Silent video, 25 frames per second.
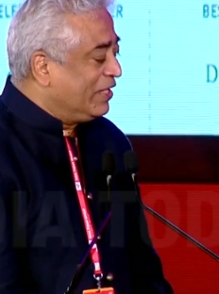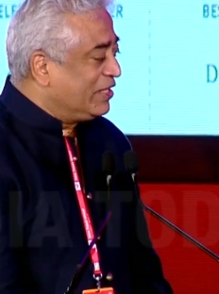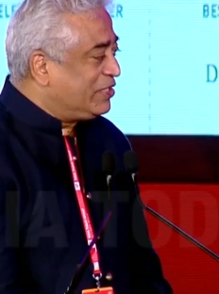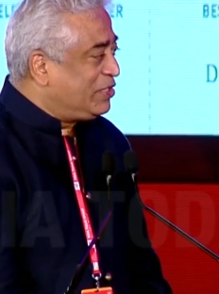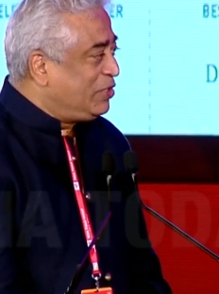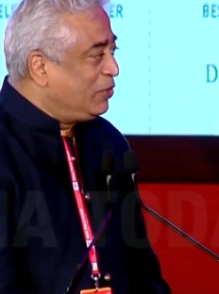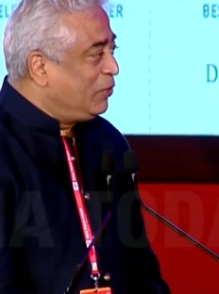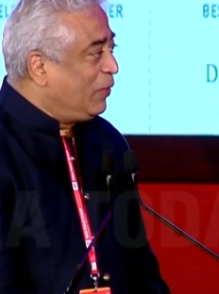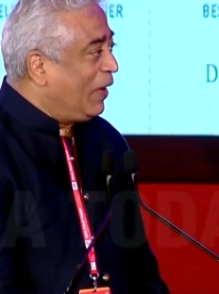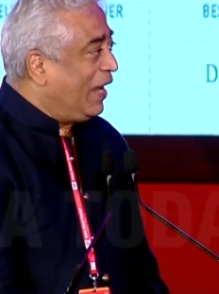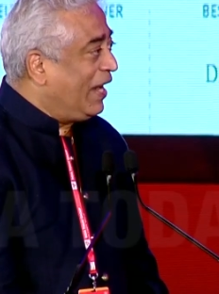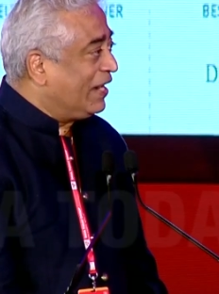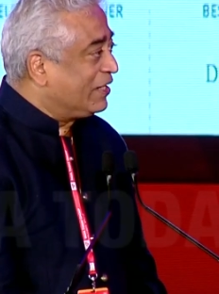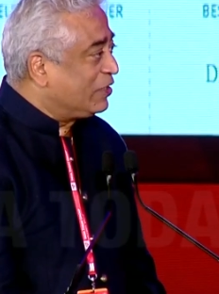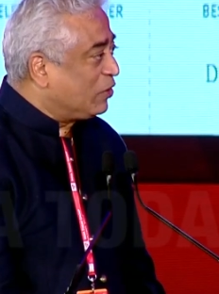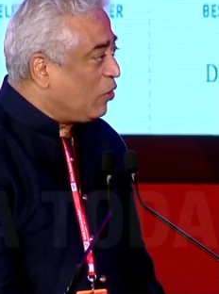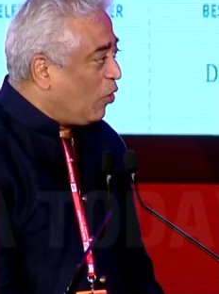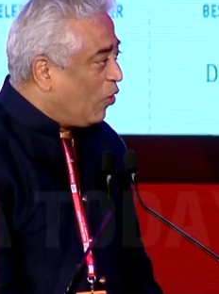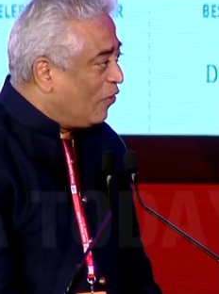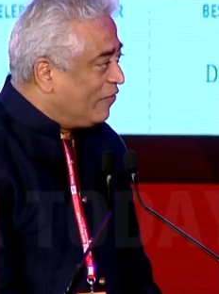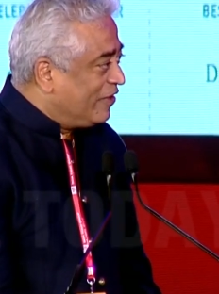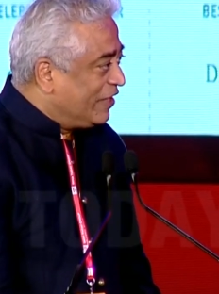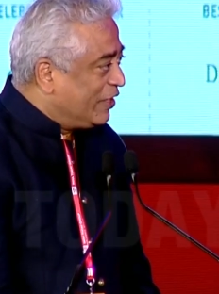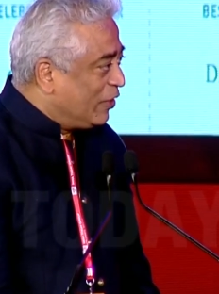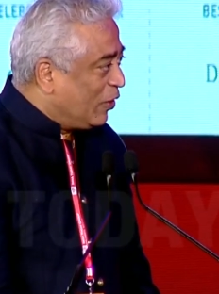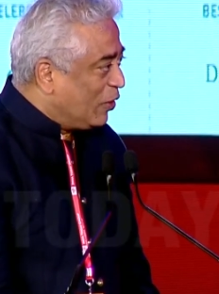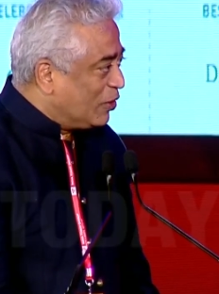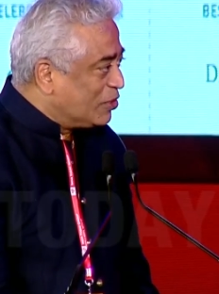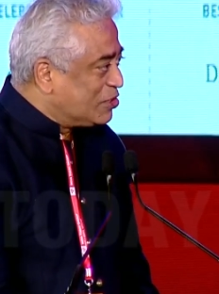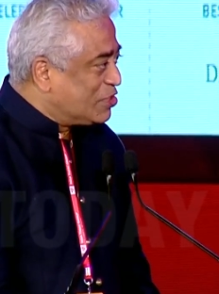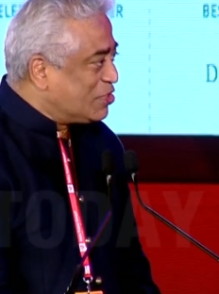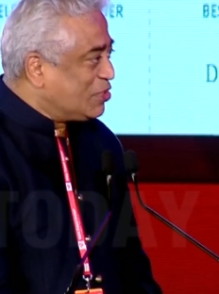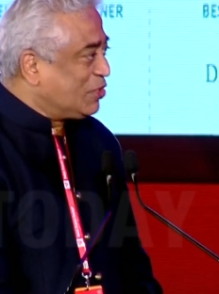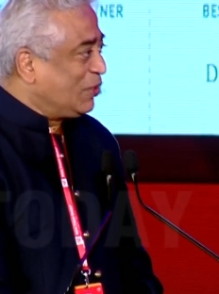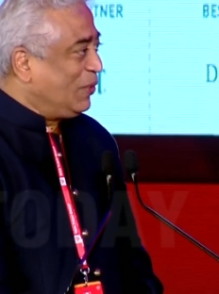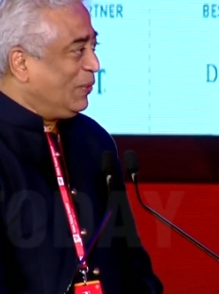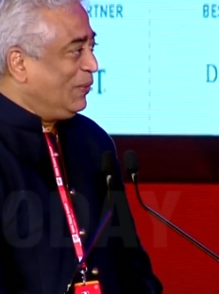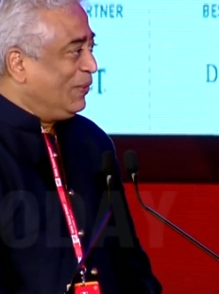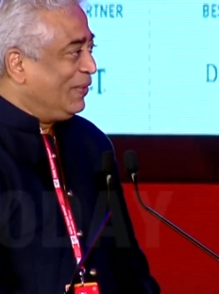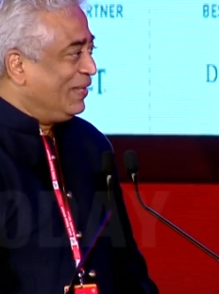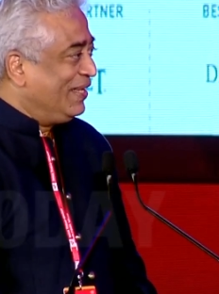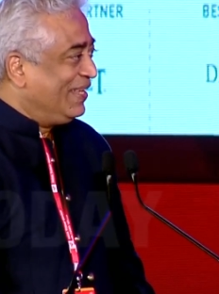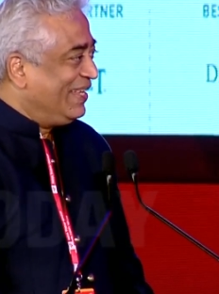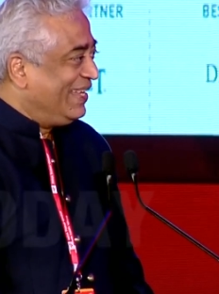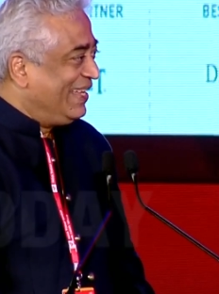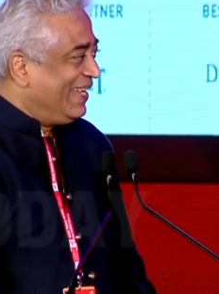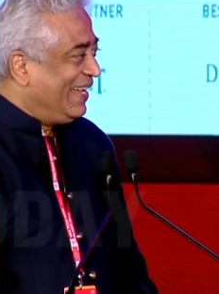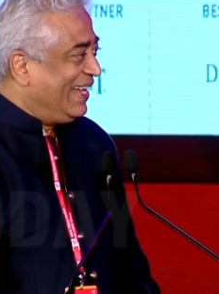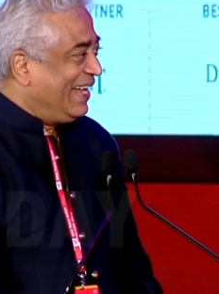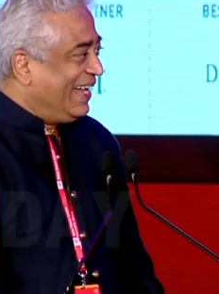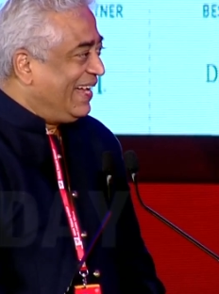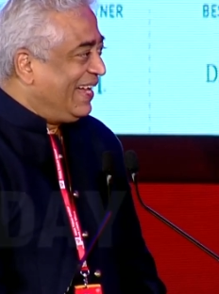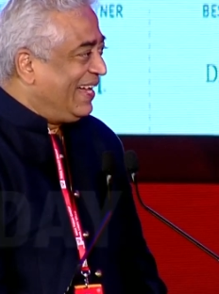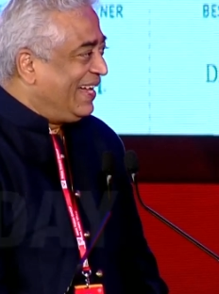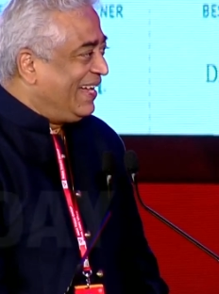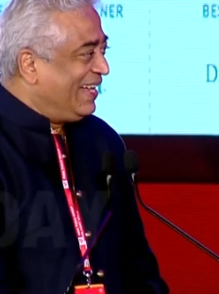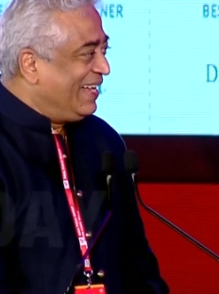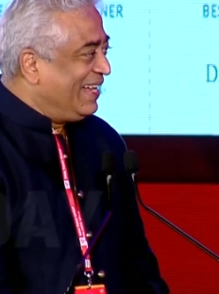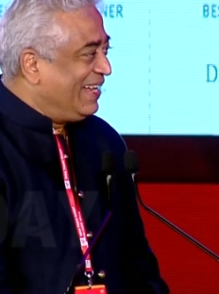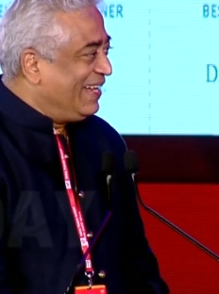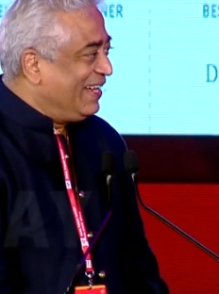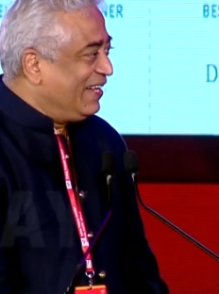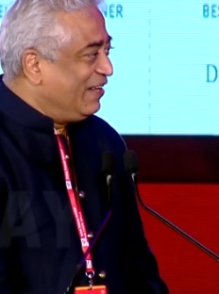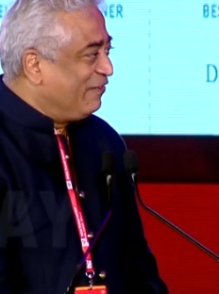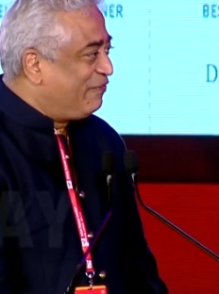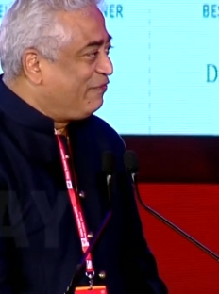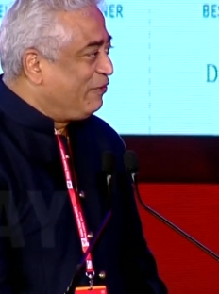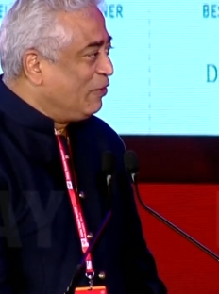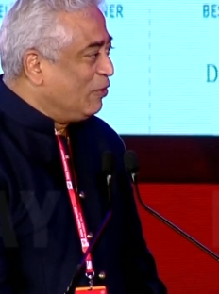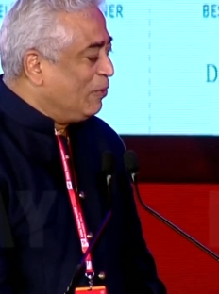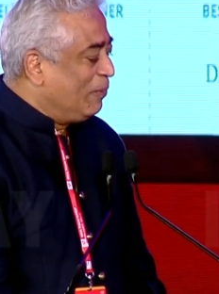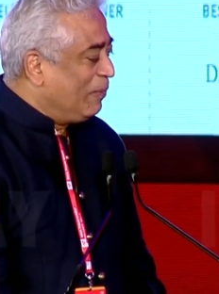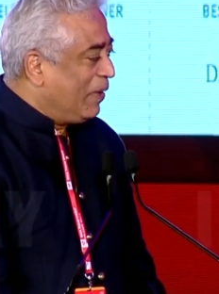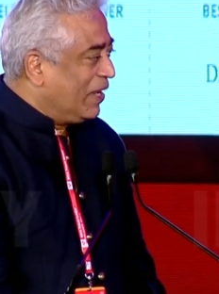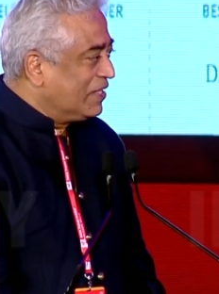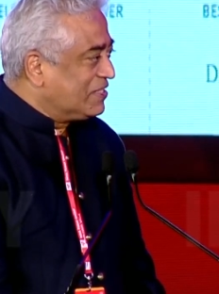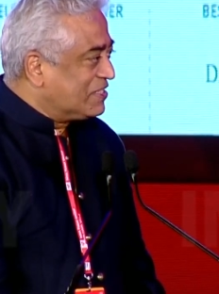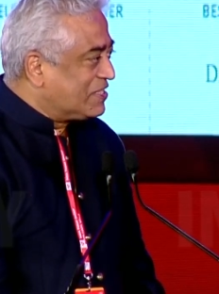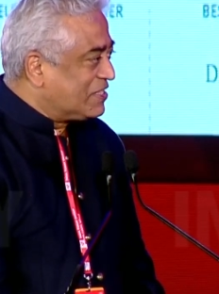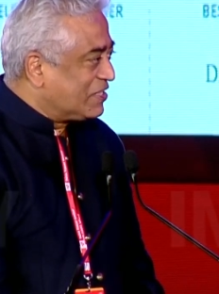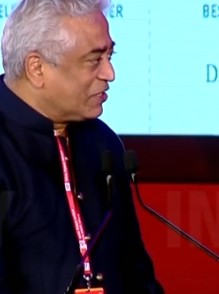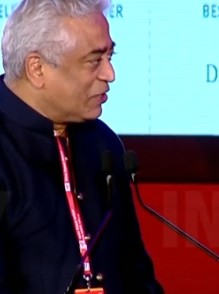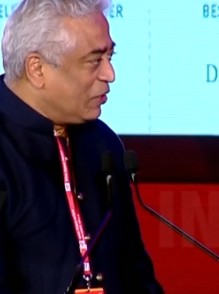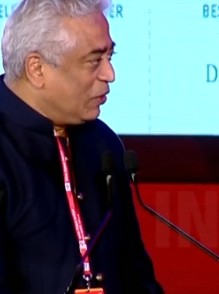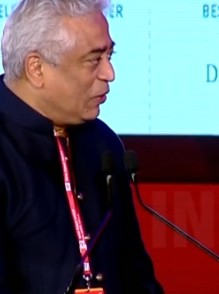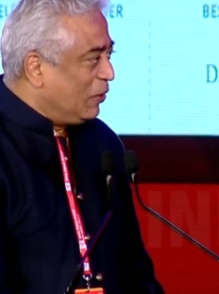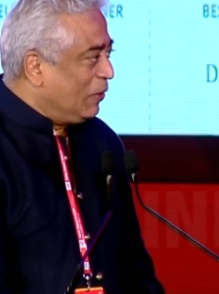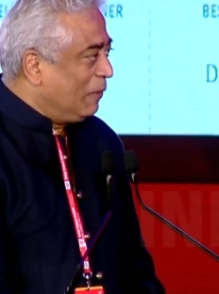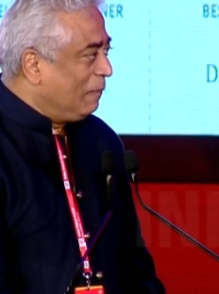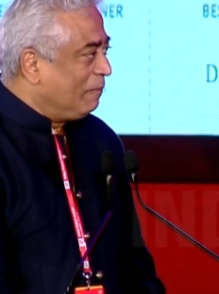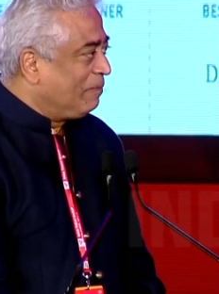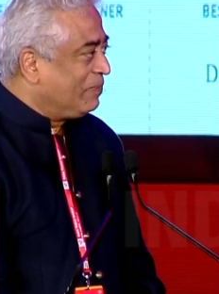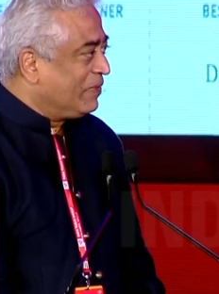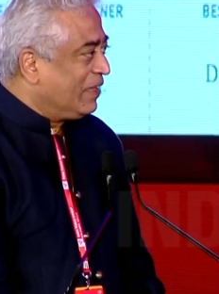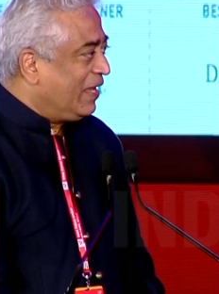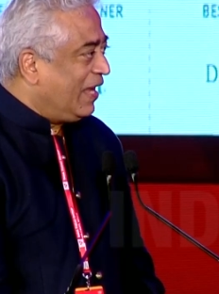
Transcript: that you had COVID also uh, a few months ago.